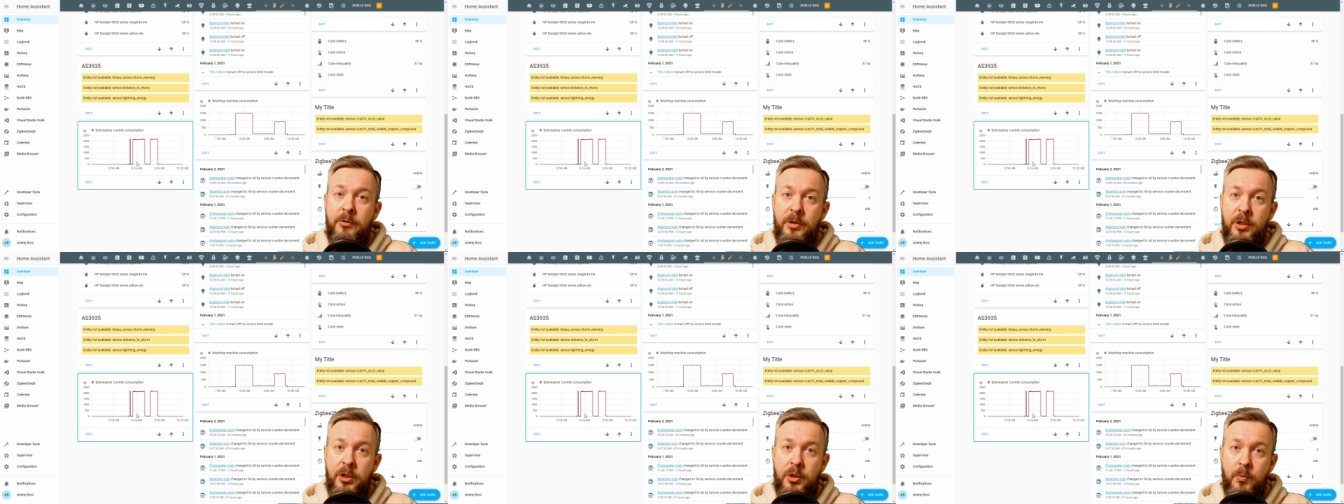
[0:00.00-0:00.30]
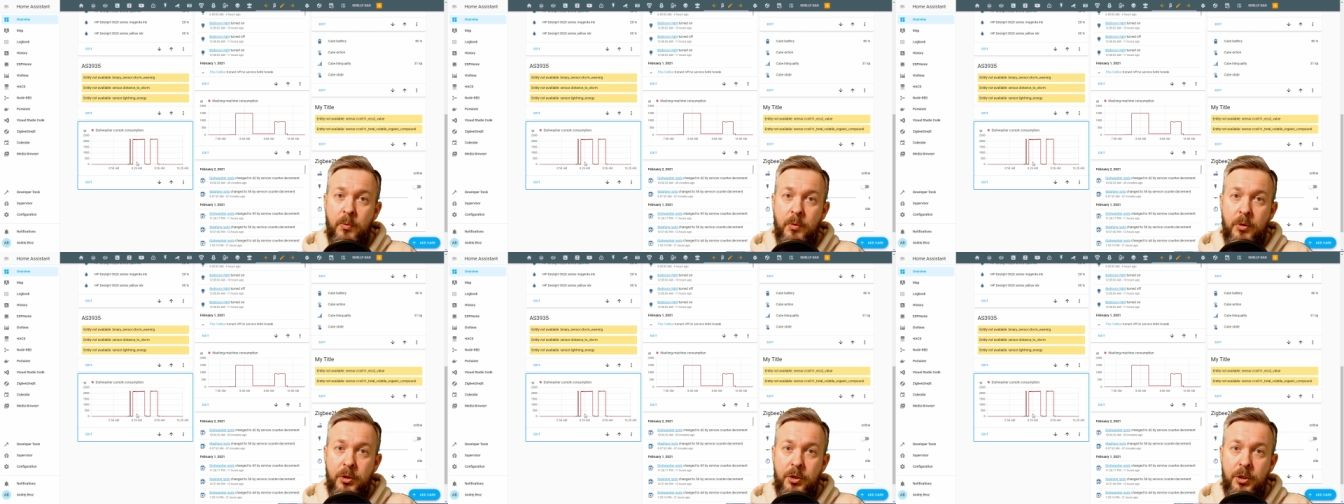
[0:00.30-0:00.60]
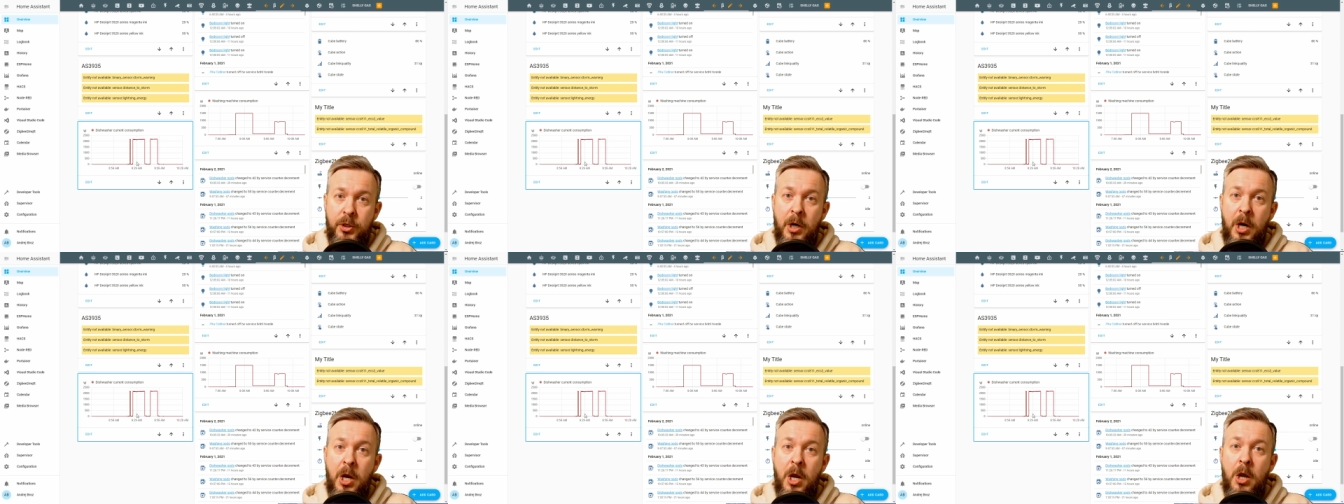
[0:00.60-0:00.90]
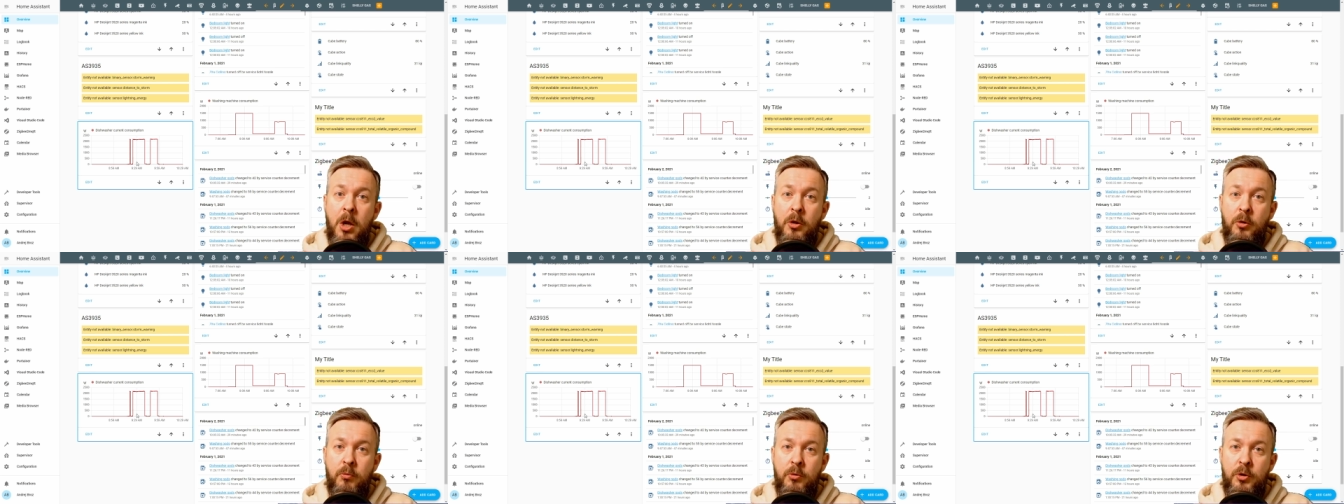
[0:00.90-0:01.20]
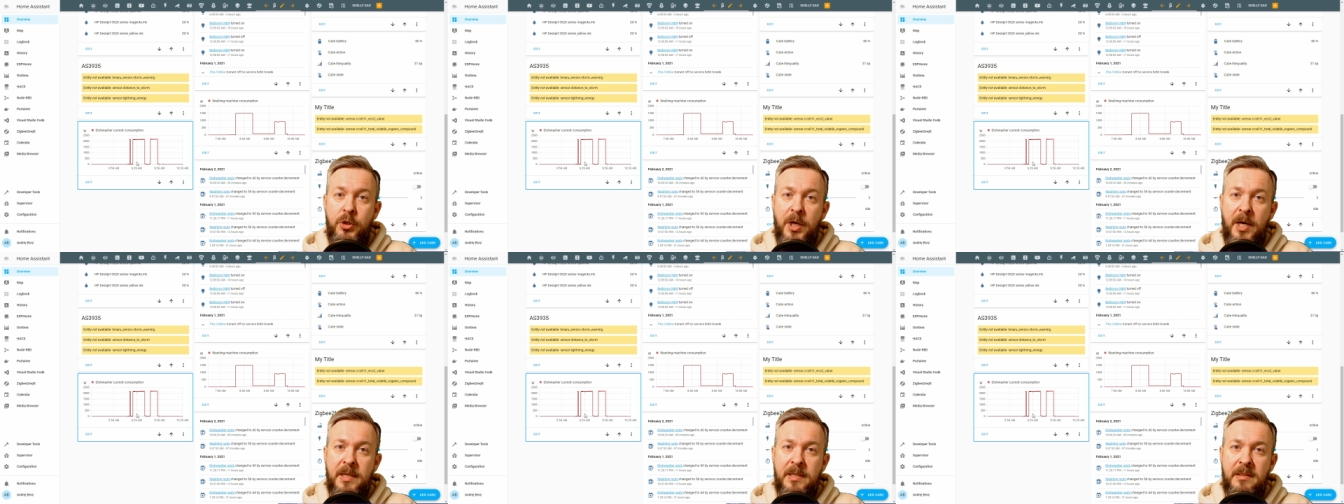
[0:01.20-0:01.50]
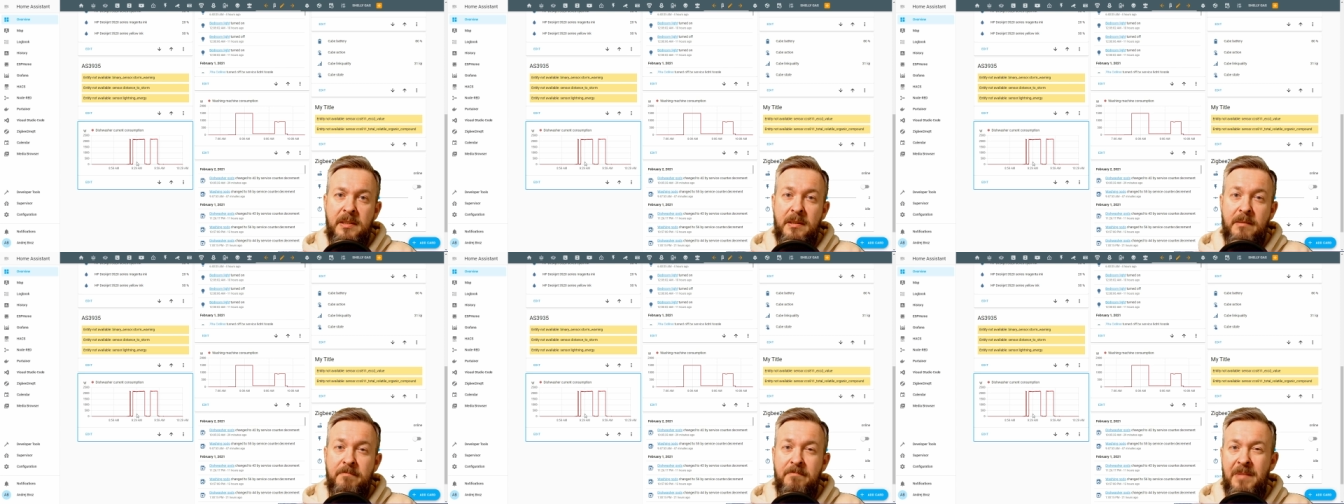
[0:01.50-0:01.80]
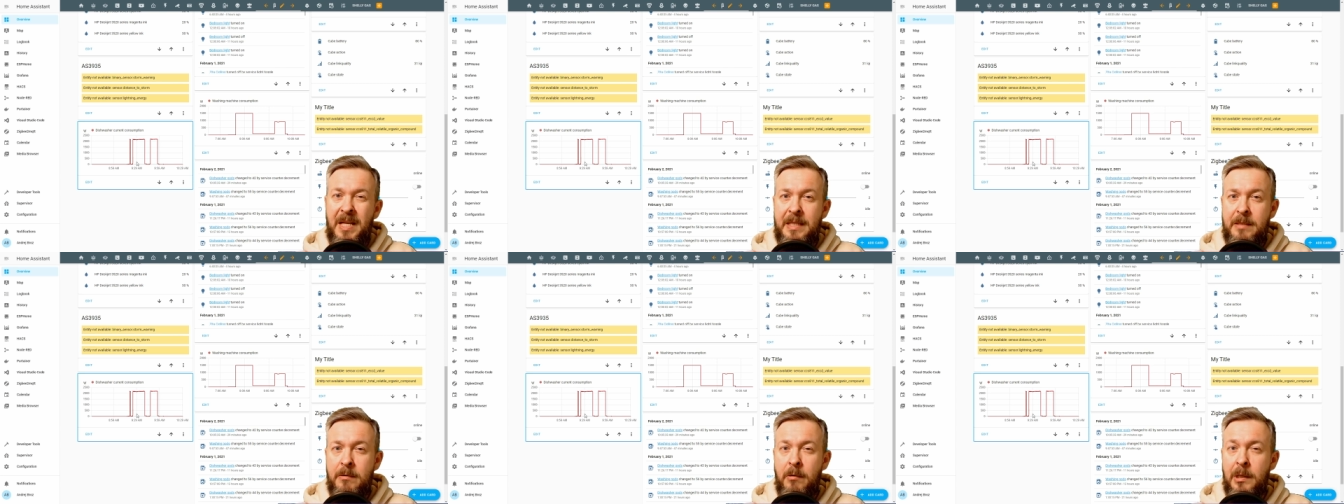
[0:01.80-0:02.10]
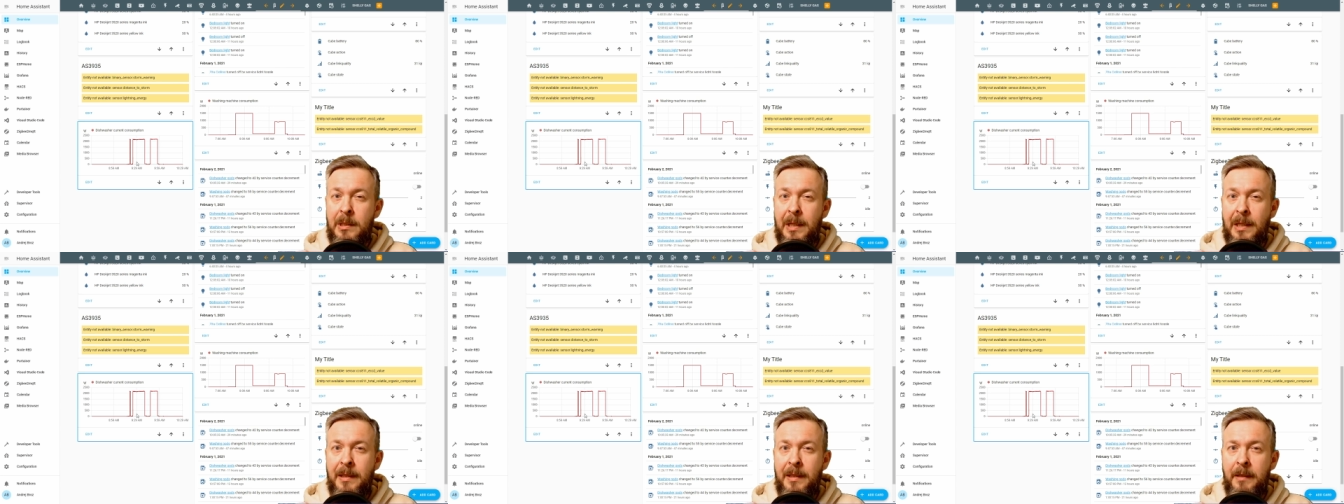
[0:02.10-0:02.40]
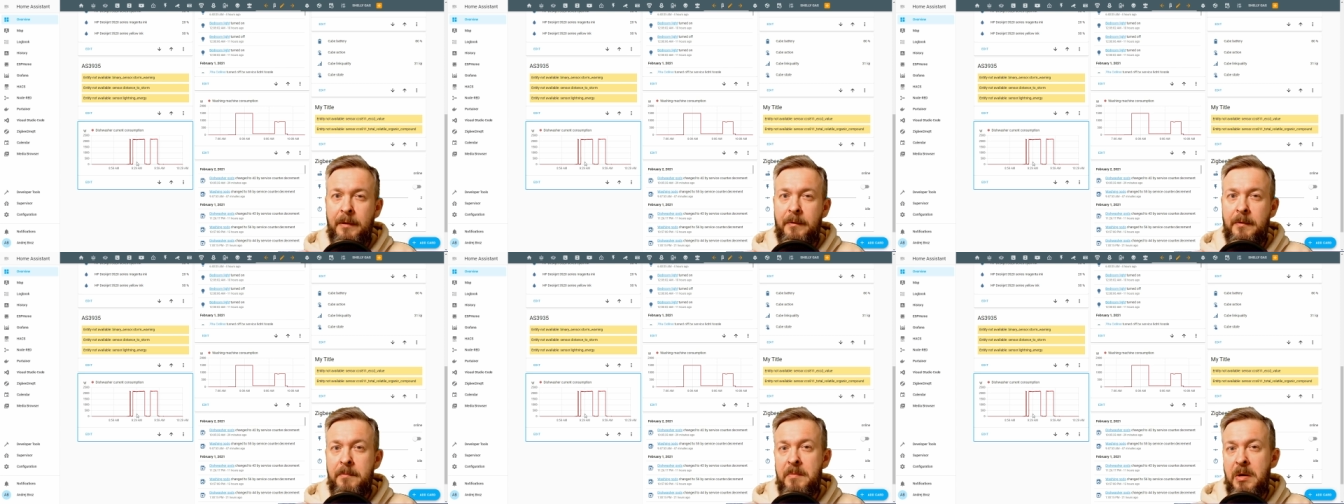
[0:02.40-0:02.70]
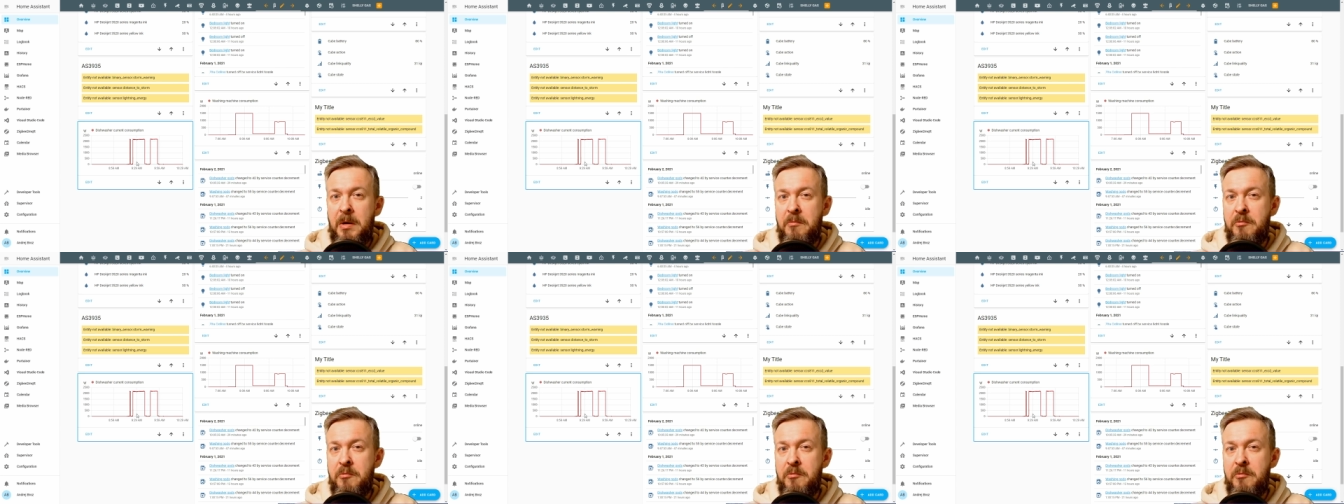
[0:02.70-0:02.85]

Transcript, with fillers: dishwasher to just, let's call it like that,